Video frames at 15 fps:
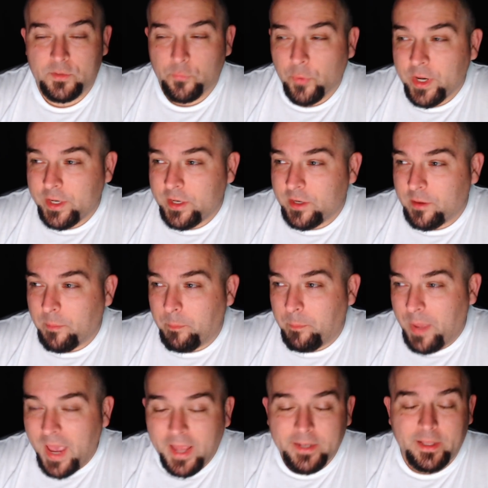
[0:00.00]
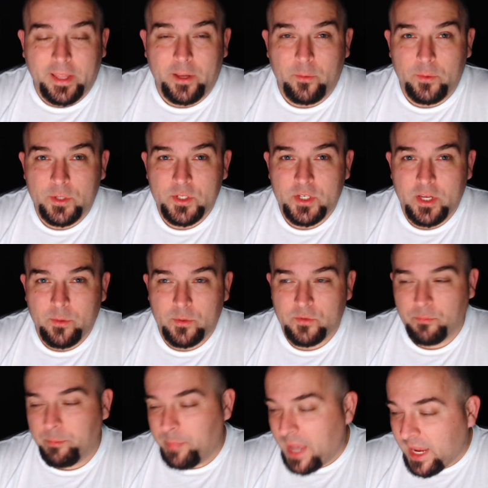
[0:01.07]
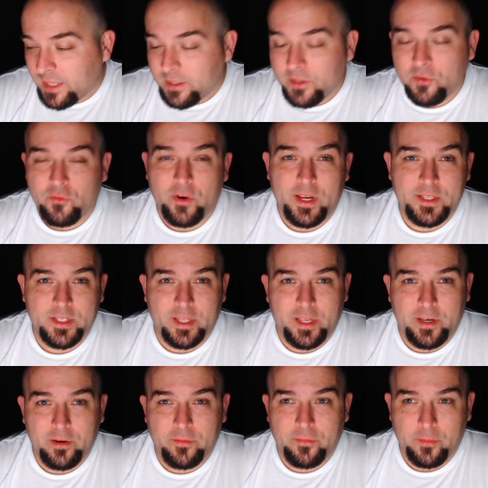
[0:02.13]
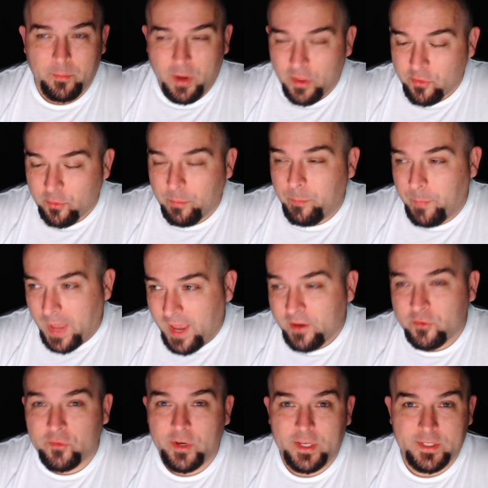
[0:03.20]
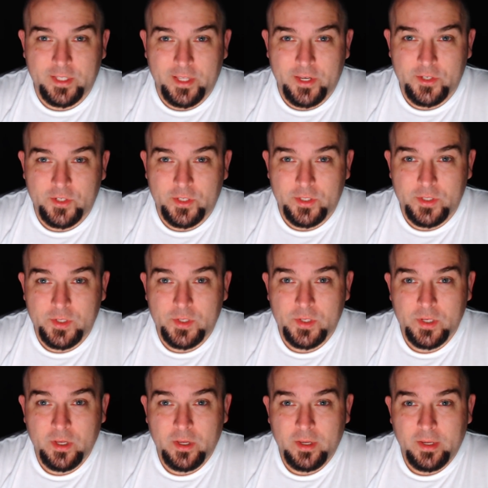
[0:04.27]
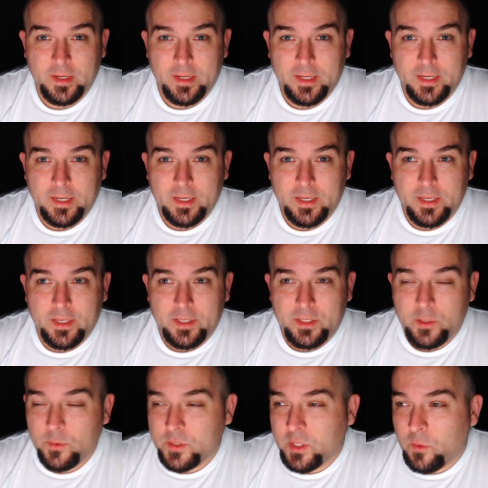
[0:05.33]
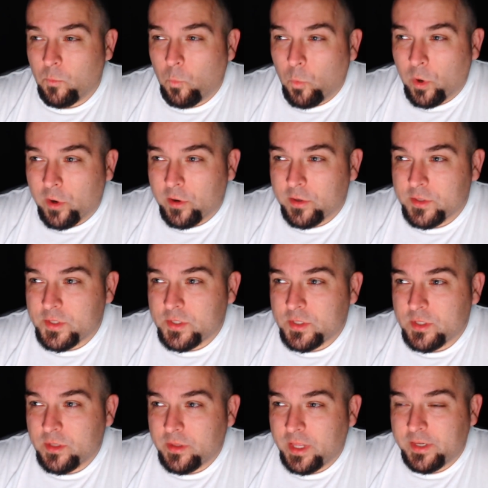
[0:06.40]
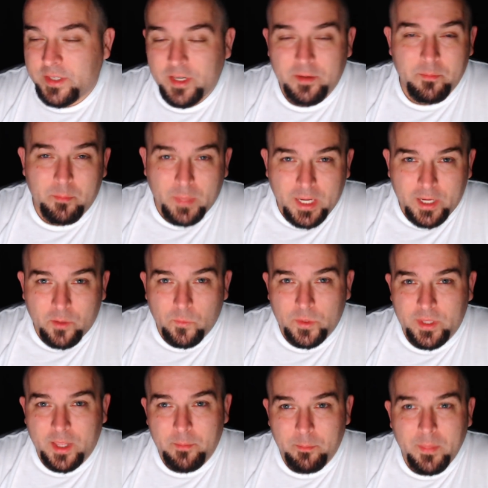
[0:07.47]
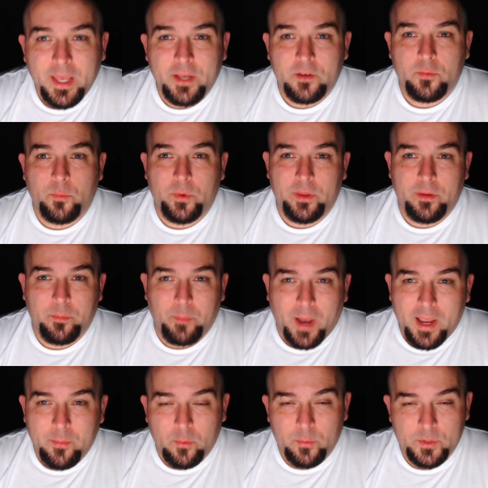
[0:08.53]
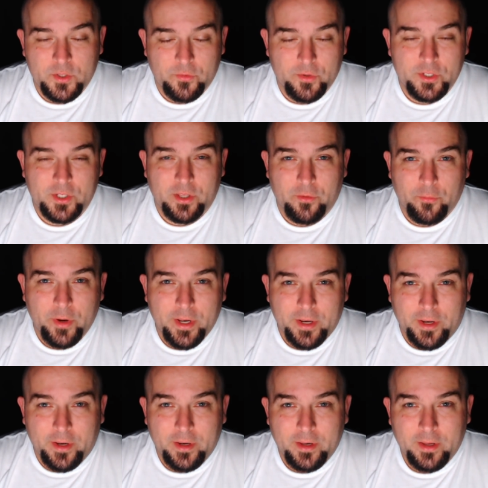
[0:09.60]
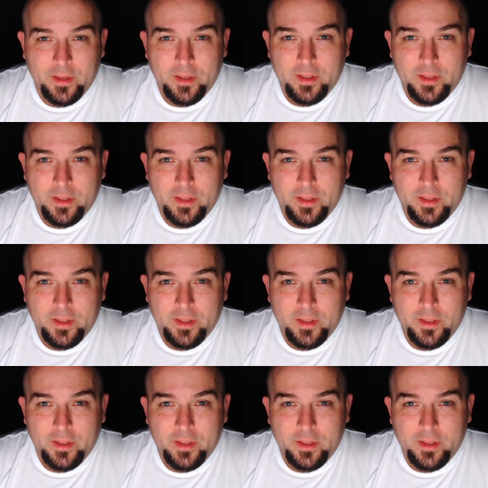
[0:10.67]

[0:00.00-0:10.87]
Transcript: It's written in a bad language. It was badly translated from other bad translations, using words that didn't mean what they meant when the Bible was originally written.